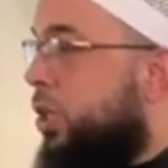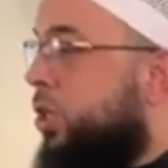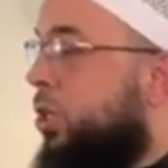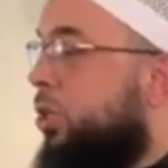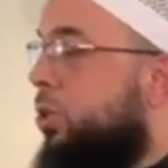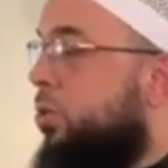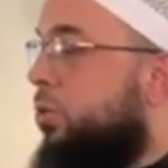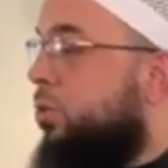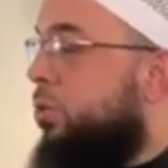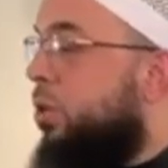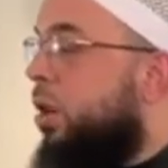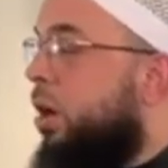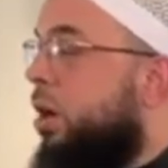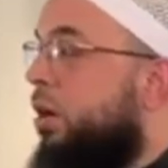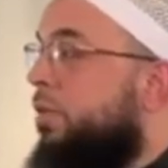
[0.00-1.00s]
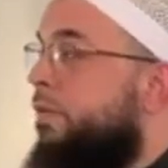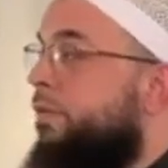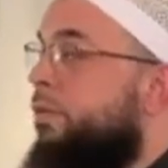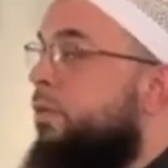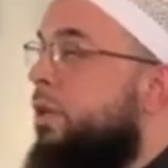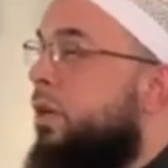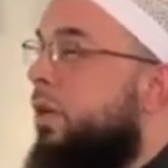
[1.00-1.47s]
you are
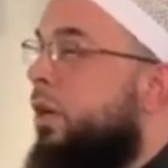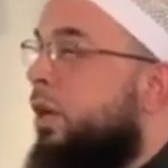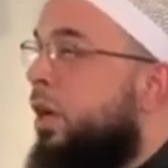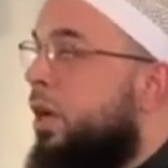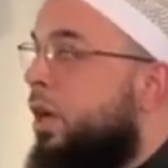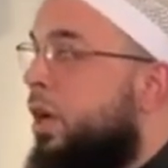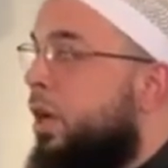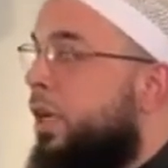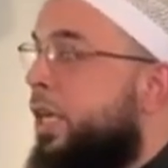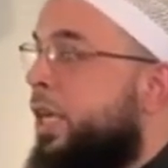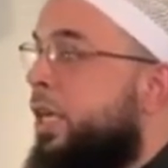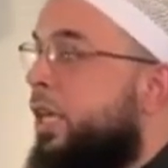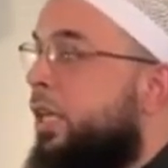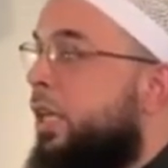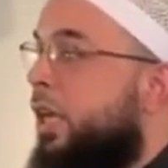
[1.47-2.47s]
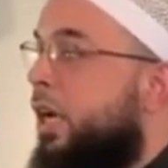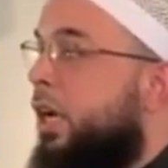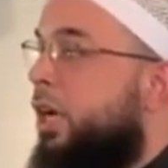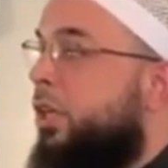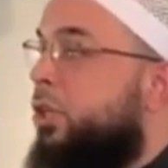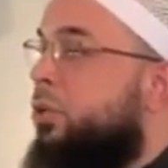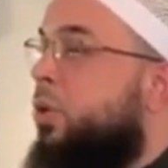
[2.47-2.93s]
fuqara
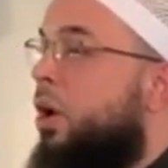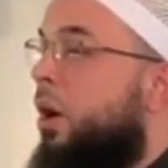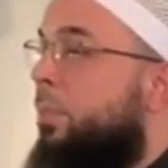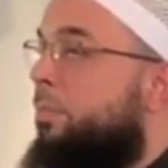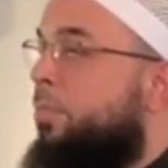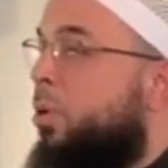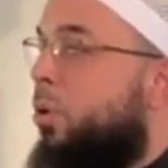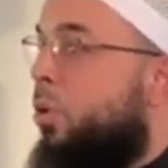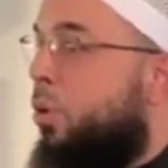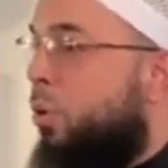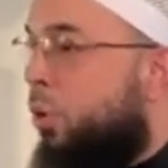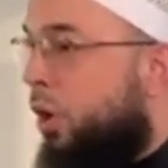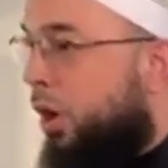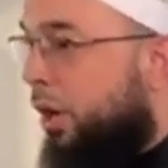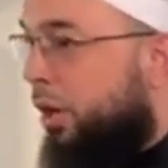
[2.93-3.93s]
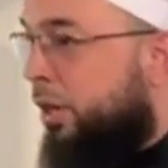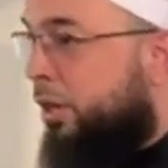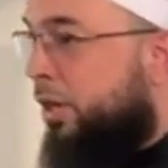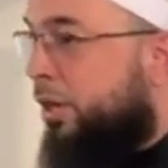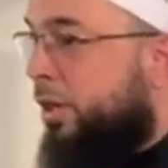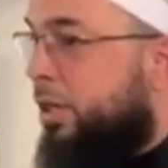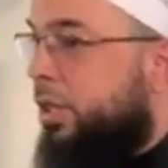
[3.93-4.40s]
ilallah. You are poor.
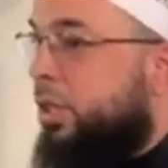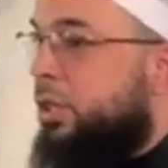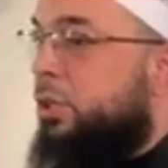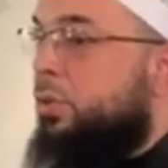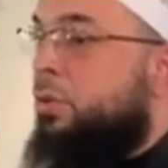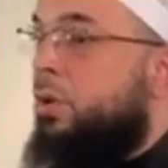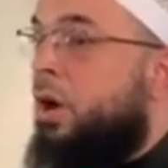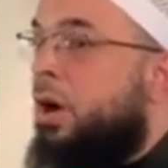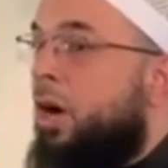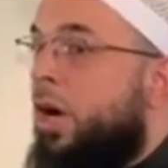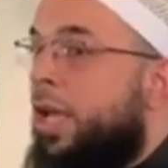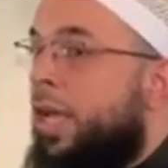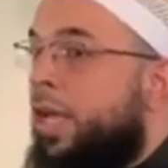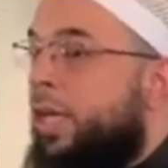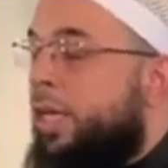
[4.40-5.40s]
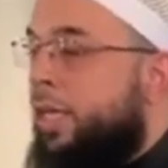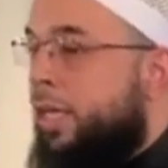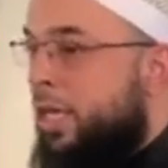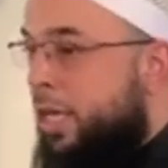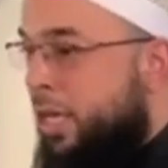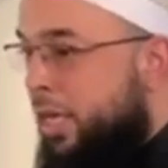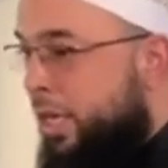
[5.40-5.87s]
You are in
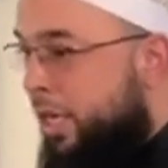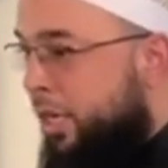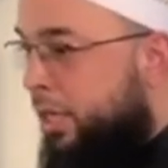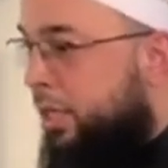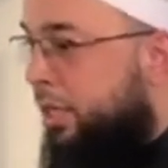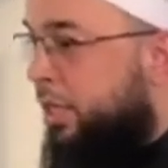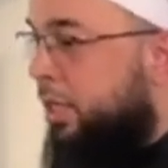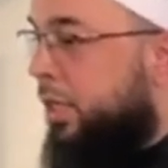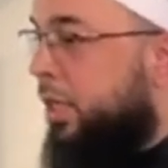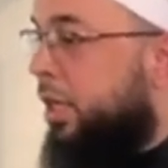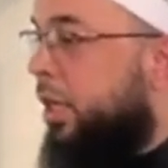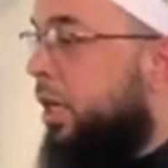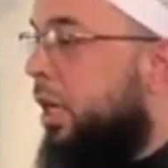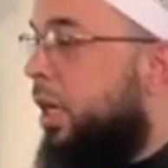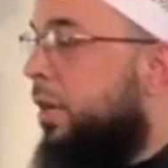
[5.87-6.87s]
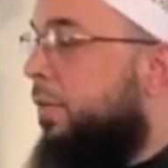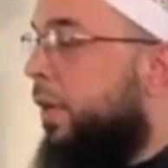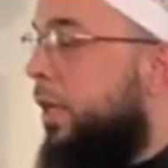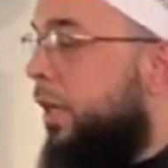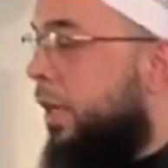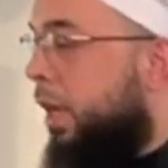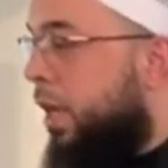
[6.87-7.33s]
need of
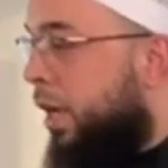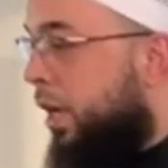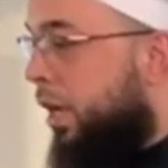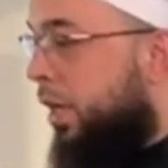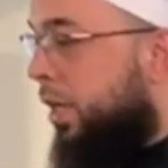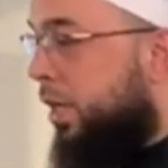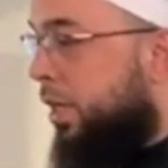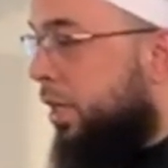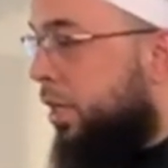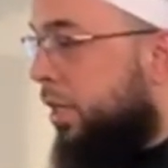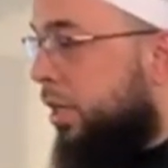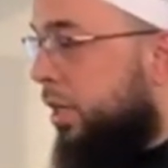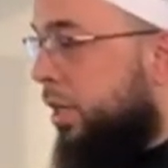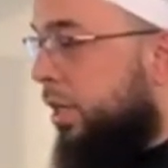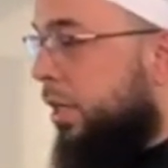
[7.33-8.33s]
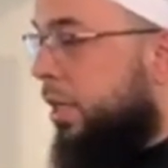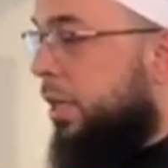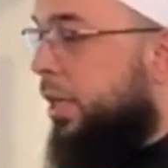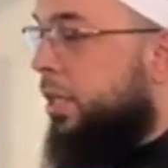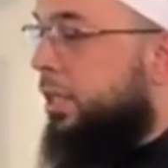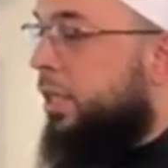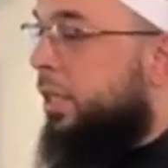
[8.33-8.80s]
Allah.
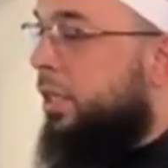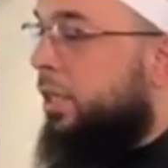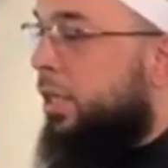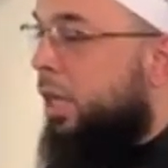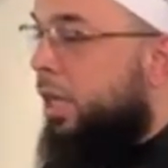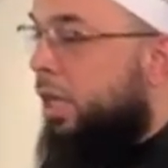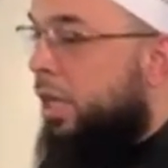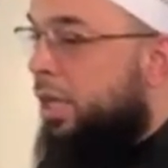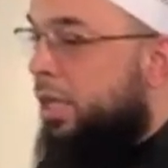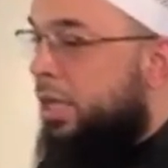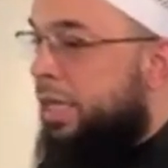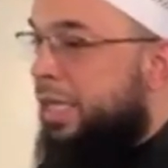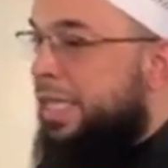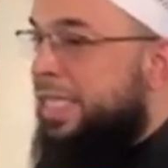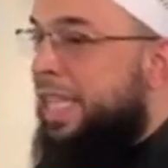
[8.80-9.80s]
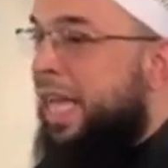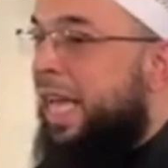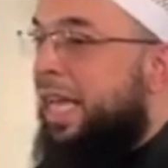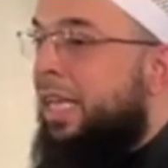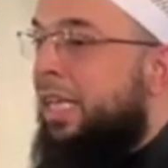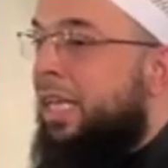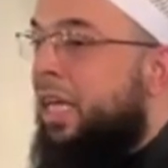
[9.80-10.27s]
And Allah is
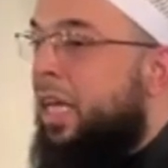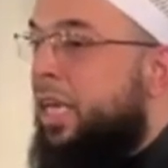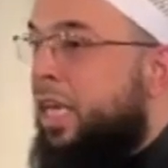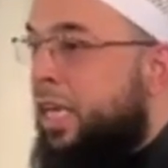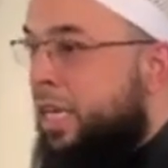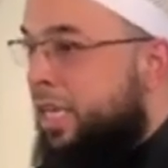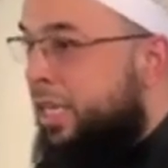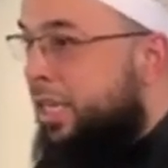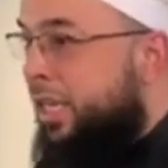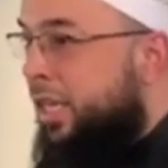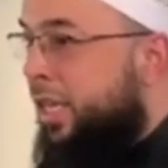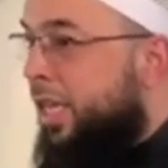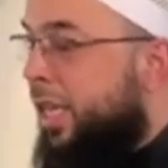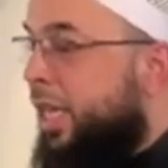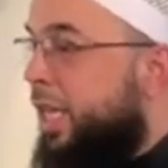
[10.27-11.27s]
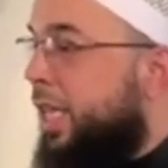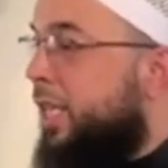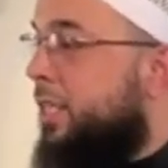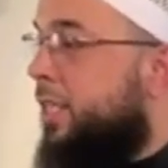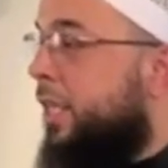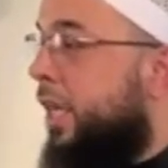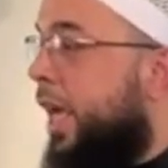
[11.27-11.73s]
al-ghani. He
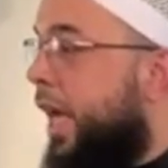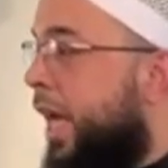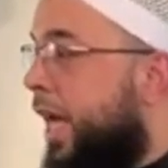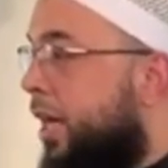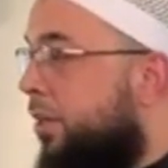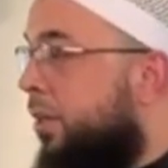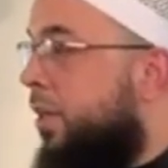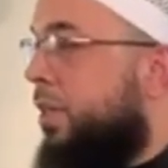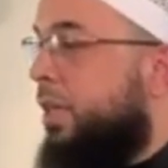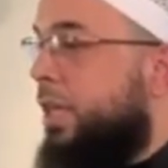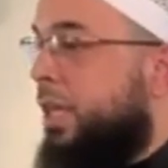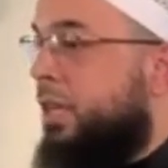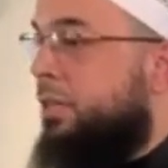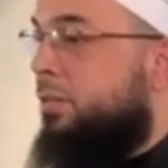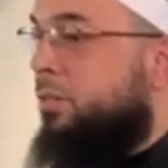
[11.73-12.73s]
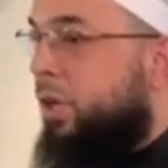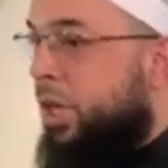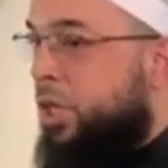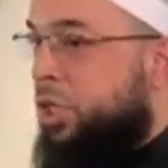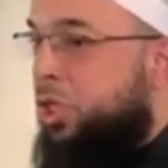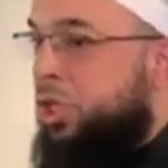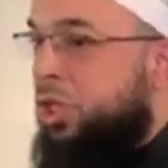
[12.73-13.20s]
is inherently
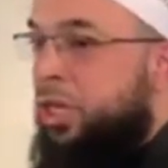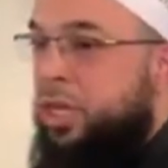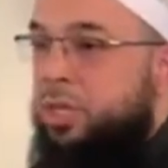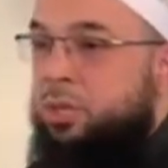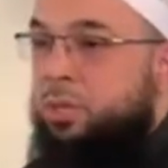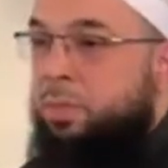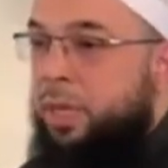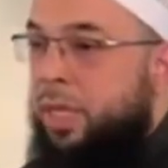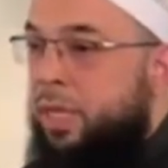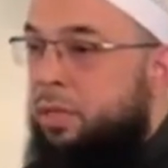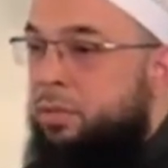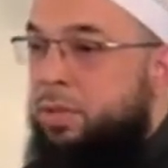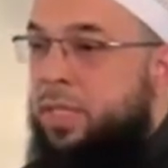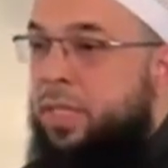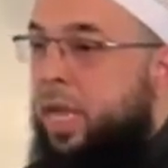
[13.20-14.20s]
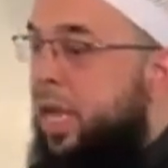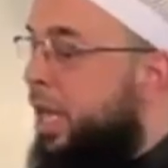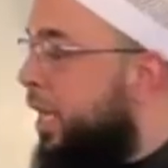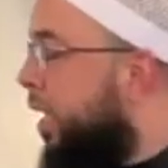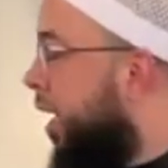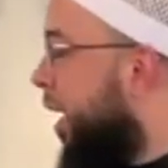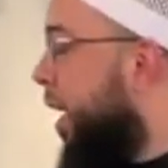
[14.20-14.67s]
rich, subhanahu wa
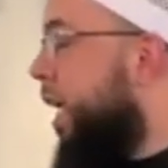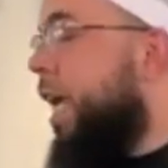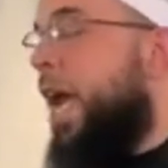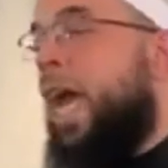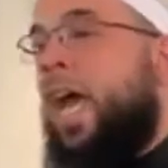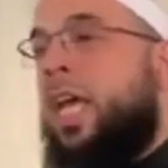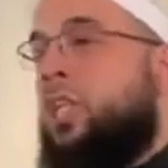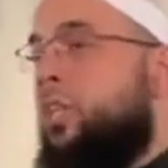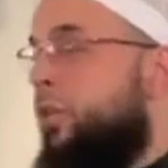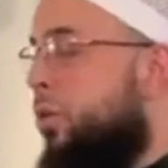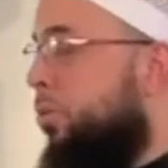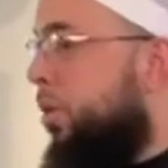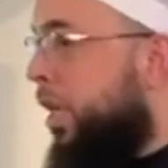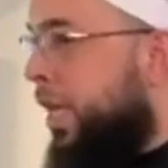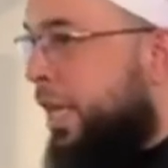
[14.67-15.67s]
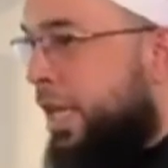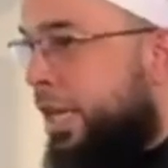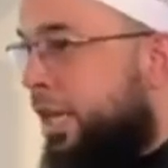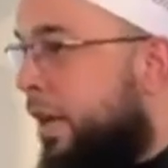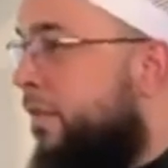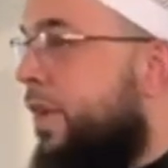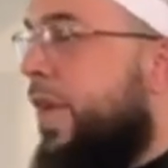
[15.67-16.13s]
ta'ala. He has no
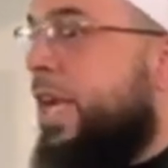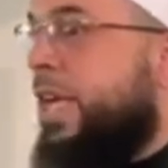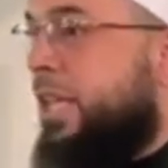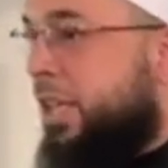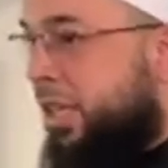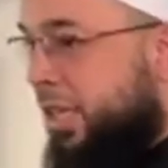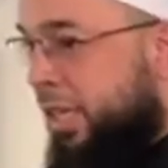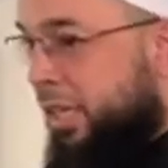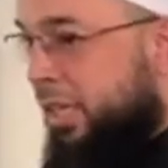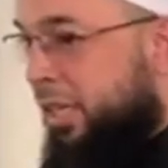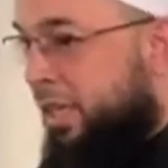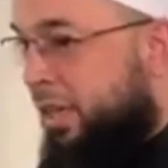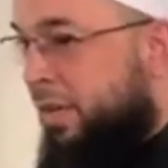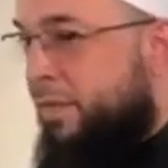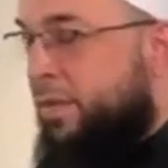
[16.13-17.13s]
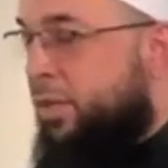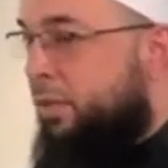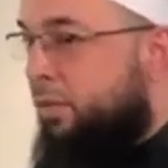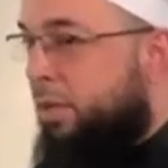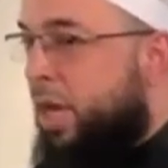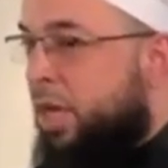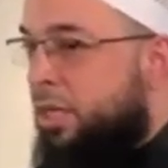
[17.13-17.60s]
need of anything of his
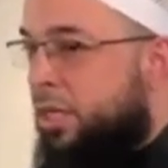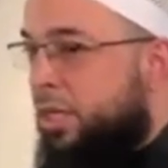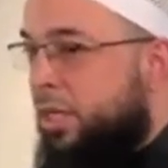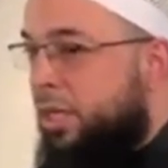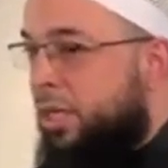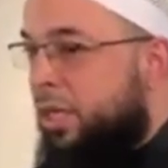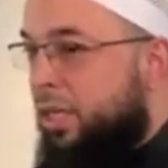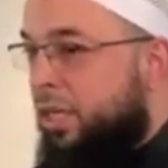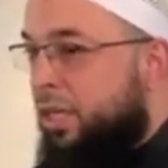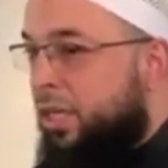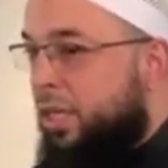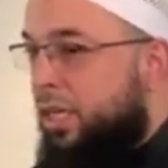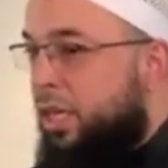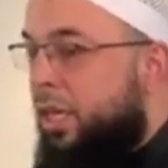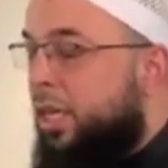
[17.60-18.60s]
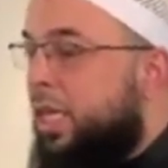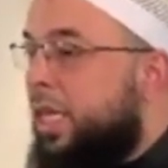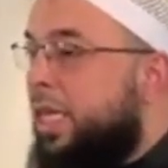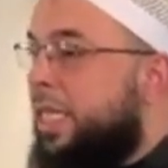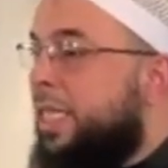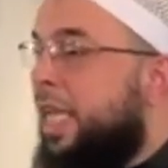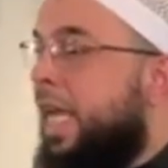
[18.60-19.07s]
creation. And
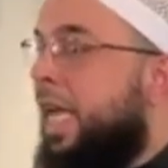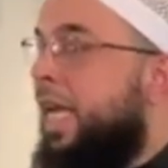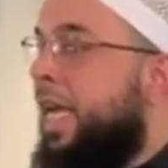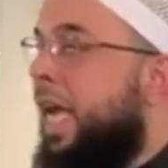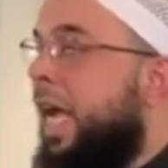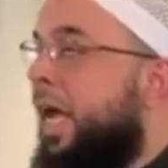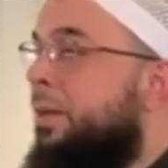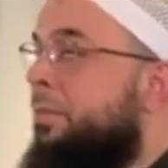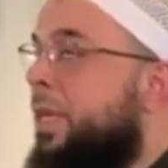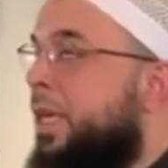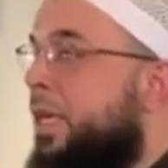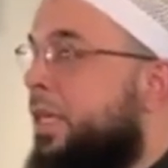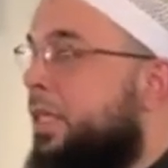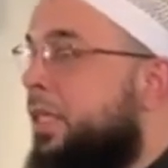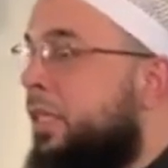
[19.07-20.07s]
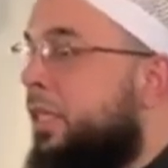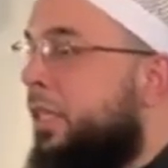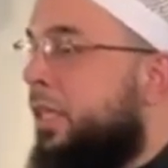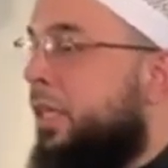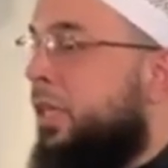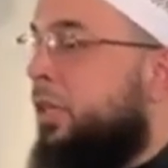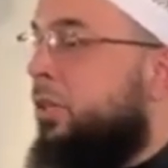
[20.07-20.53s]
he is al-hamid,
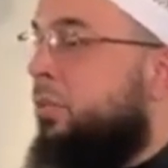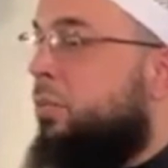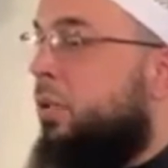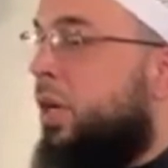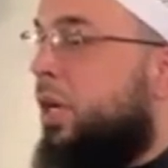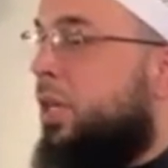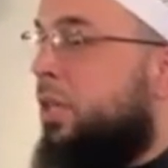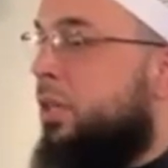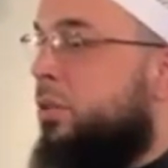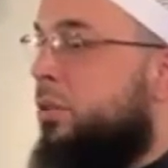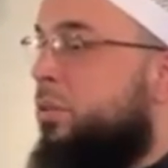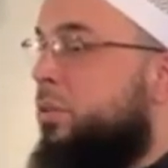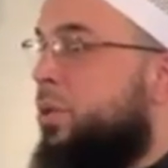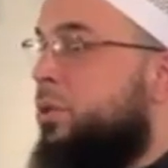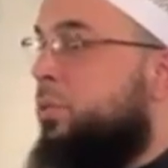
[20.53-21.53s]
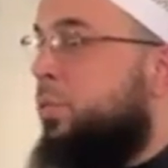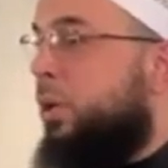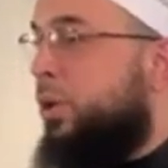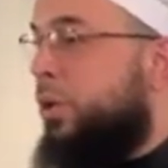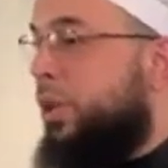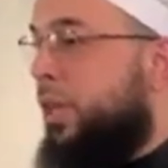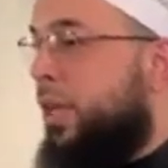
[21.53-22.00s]
the one who is
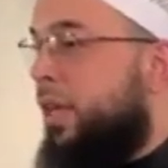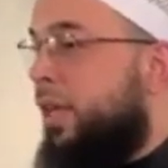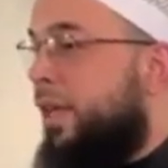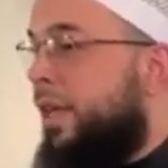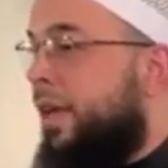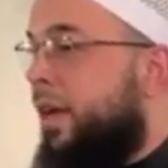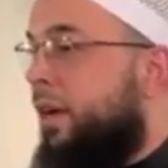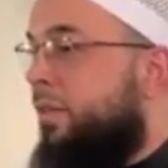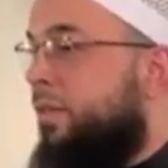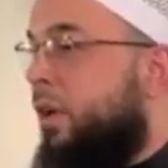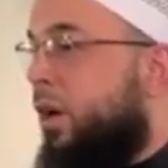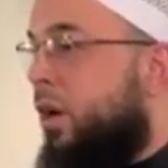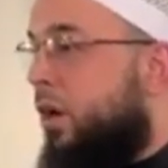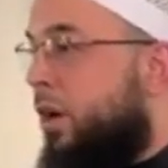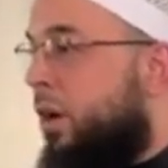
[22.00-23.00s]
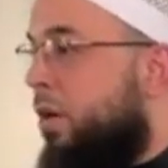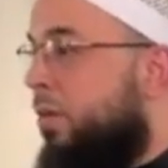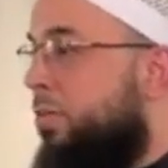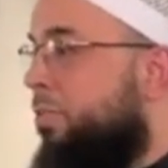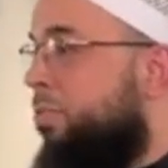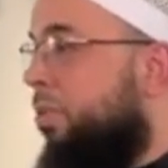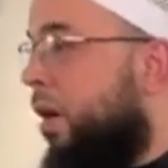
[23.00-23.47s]
worthy of
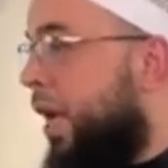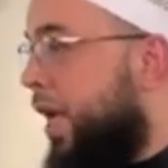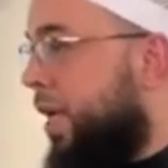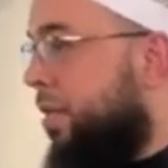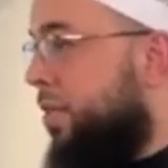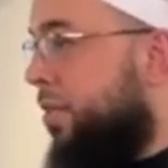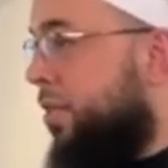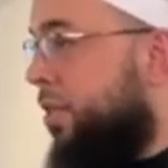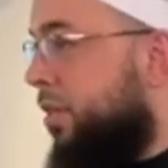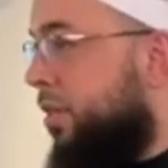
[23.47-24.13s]
all praise.